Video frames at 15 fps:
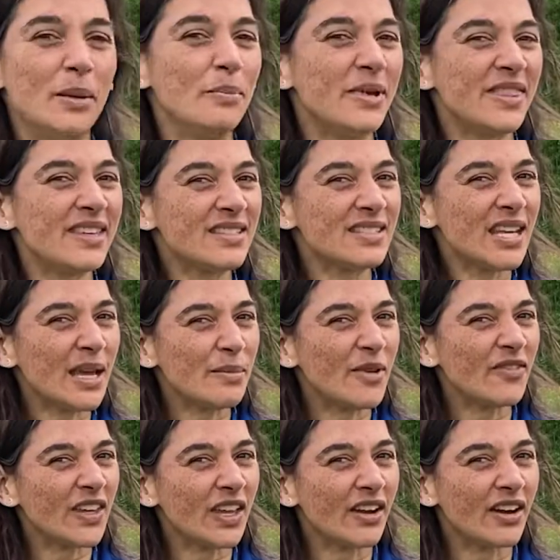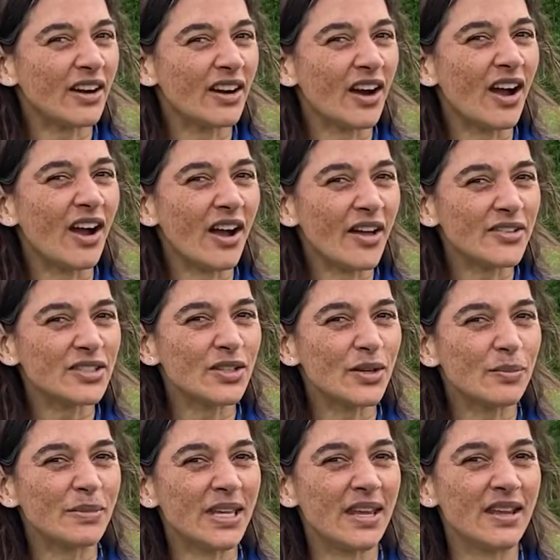But this time of year also
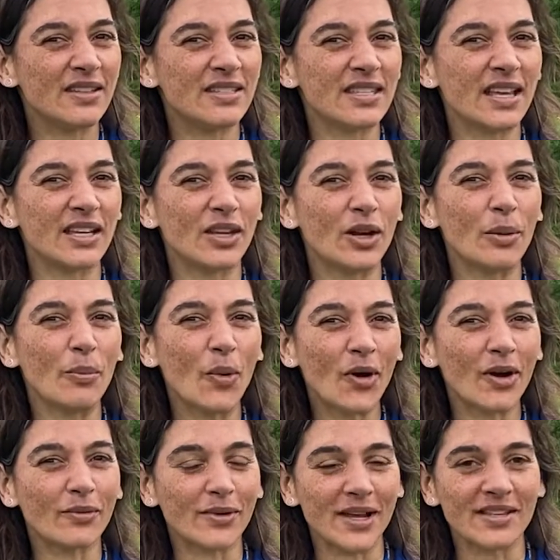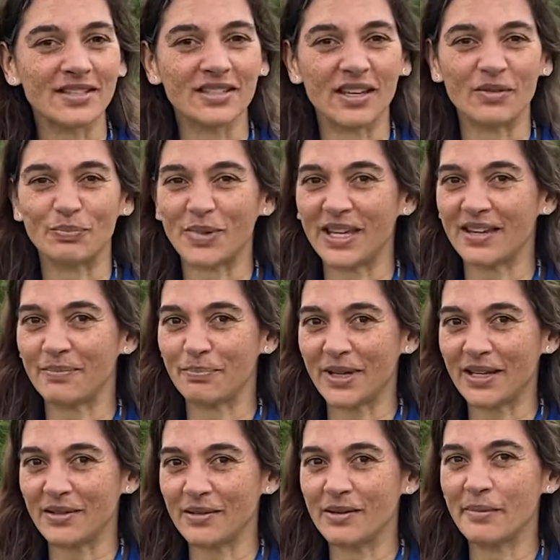means that you're more at risk of being
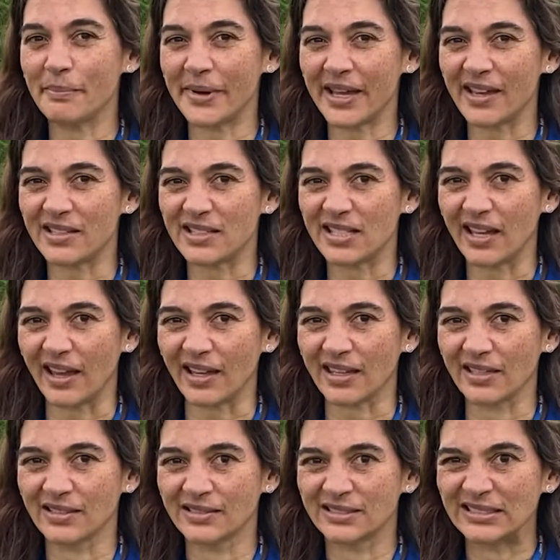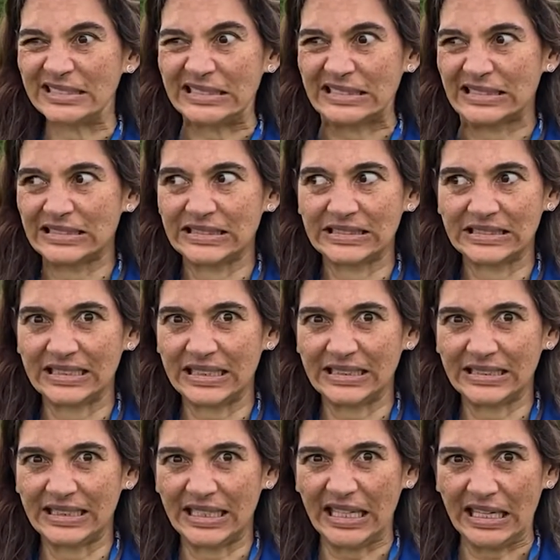bitten by a tick.
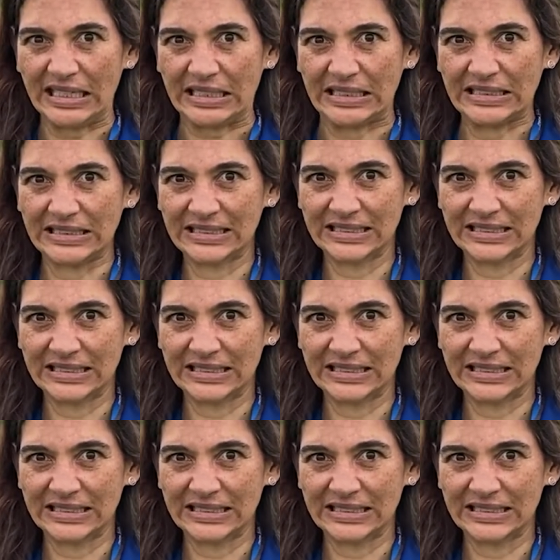Ick.